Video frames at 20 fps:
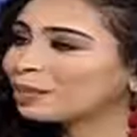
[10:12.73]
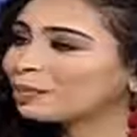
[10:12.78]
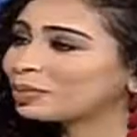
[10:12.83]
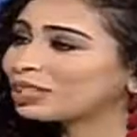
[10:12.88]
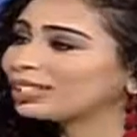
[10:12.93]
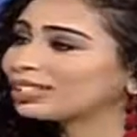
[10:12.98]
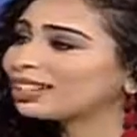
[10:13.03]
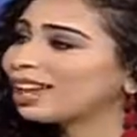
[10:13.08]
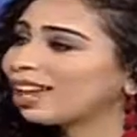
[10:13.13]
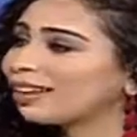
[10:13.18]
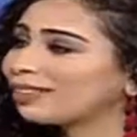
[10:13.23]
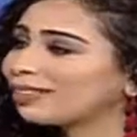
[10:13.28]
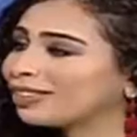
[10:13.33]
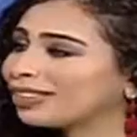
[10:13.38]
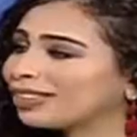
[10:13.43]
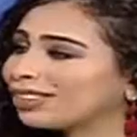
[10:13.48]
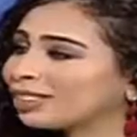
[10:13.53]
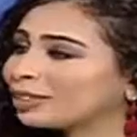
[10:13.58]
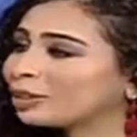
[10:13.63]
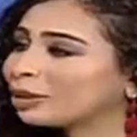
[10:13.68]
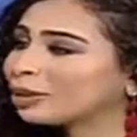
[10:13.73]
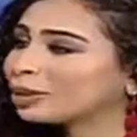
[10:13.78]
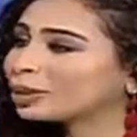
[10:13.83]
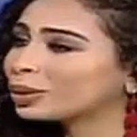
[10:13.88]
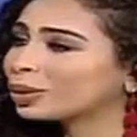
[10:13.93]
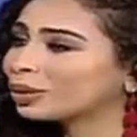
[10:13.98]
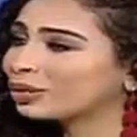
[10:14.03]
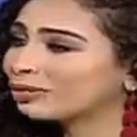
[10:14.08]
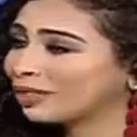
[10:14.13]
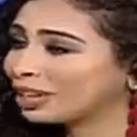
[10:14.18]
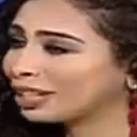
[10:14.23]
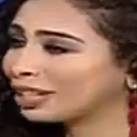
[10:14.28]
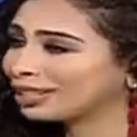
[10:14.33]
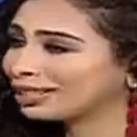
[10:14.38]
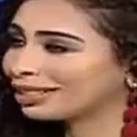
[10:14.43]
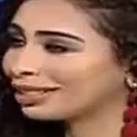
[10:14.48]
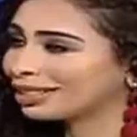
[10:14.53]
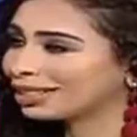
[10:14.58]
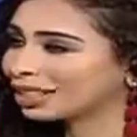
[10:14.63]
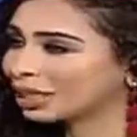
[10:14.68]
Mr. Hafiz, you're also a very
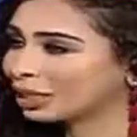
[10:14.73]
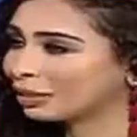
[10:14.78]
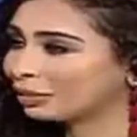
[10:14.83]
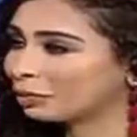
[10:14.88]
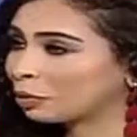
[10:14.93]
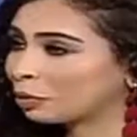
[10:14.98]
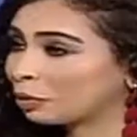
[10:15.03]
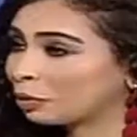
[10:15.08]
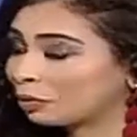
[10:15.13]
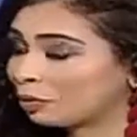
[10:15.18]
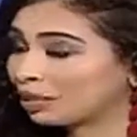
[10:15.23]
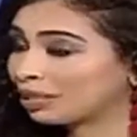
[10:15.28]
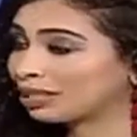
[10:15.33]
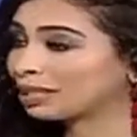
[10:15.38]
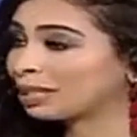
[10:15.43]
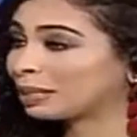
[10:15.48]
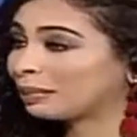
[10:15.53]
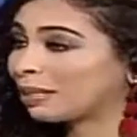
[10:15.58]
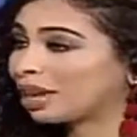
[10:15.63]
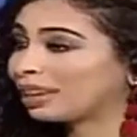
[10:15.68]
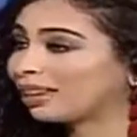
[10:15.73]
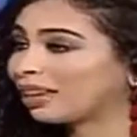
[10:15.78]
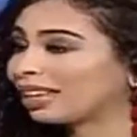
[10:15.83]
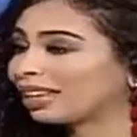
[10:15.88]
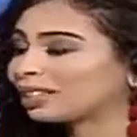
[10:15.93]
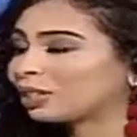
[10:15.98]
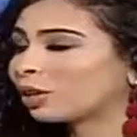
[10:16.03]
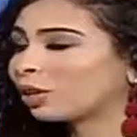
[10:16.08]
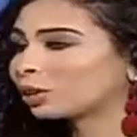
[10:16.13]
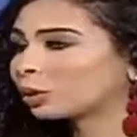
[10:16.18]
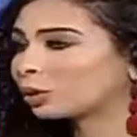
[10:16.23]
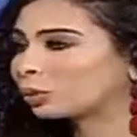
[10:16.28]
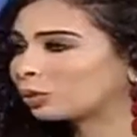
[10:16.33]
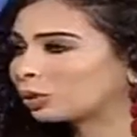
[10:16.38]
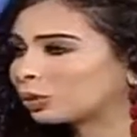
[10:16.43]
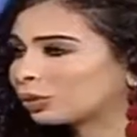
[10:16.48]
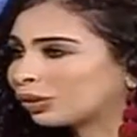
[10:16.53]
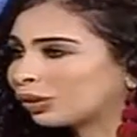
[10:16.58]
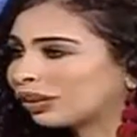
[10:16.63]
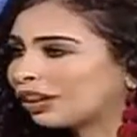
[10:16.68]
successful businessman and
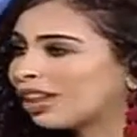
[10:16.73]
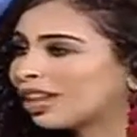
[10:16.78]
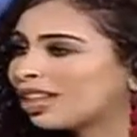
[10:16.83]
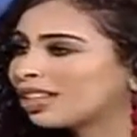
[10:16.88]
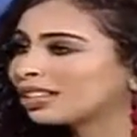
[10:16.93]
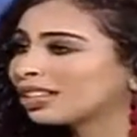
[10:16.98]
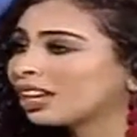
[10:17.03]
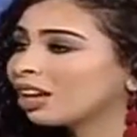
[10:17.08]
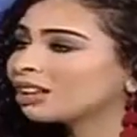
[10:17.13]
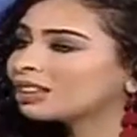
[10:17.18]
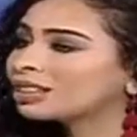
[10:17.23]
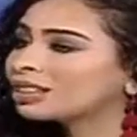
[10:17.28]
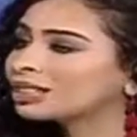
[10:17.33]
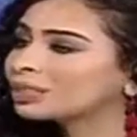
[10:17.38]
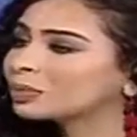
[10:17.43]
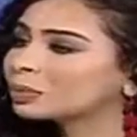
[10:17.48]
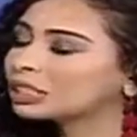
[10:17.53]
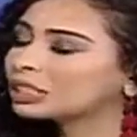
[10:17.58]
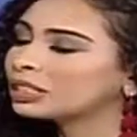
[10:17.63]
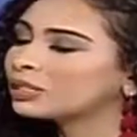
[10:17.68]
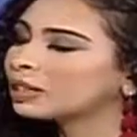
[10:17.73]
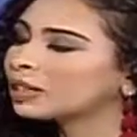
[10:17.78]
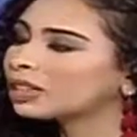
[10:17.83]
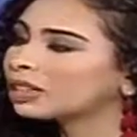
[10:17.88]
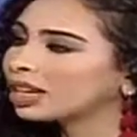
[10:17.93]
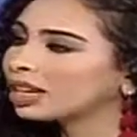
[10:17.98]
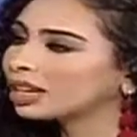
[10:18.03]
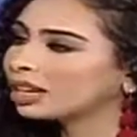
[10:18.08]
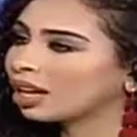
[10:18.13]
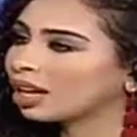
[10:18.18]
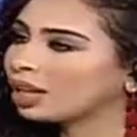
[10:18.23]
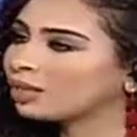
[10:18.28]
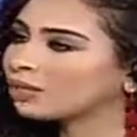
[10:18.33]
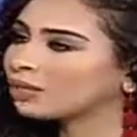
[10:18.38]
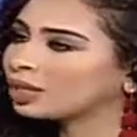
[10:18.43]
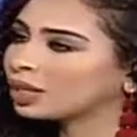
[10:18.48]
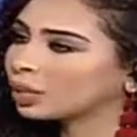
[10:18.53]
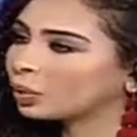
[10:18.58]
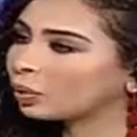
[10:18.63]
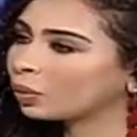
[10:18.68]
entrepreneur. Tell us what you think of the
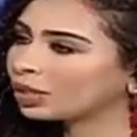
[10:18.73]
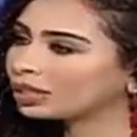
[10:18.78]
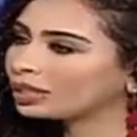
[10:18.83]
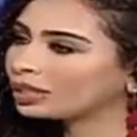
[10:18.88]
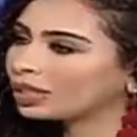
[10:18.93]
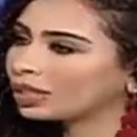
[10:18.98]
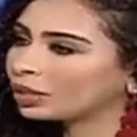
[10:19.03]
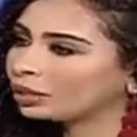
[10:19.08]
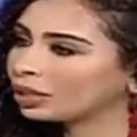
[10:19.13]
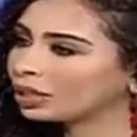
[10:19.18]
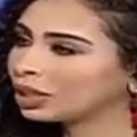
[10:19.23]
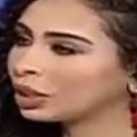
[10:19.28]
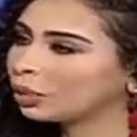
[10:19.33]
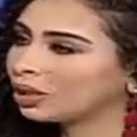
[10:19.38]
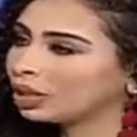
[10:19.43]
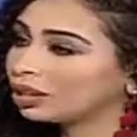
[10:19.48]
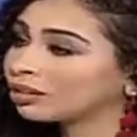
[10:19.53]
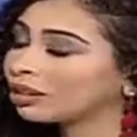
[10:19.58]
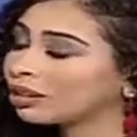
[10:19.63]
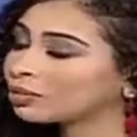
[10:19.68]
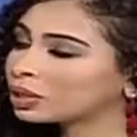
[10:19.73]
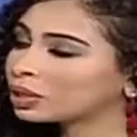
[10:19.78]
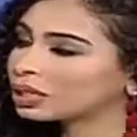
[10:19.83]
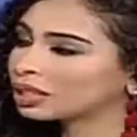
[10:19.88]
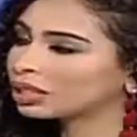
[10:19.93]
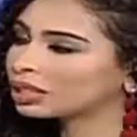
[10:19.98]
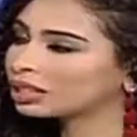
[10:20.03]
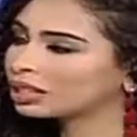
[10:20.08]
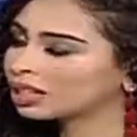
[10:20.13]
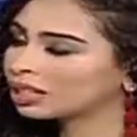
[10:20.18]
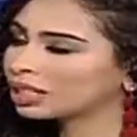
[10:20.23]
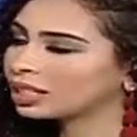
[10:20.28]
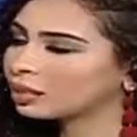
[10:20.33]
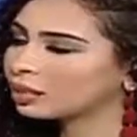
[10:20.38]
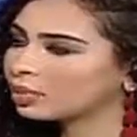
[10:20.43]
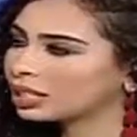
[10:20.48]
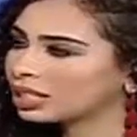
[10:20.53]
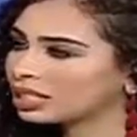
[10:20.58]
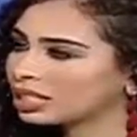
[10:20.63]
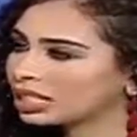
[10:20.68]
Kuwaiti arena when it comes to conducting
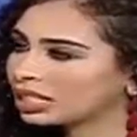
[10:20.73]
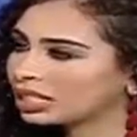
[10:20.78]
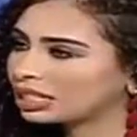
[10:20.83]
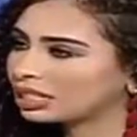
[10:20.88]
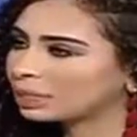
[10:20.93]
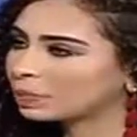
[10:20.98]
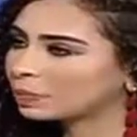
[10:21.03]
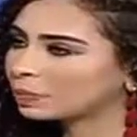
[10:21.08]
business.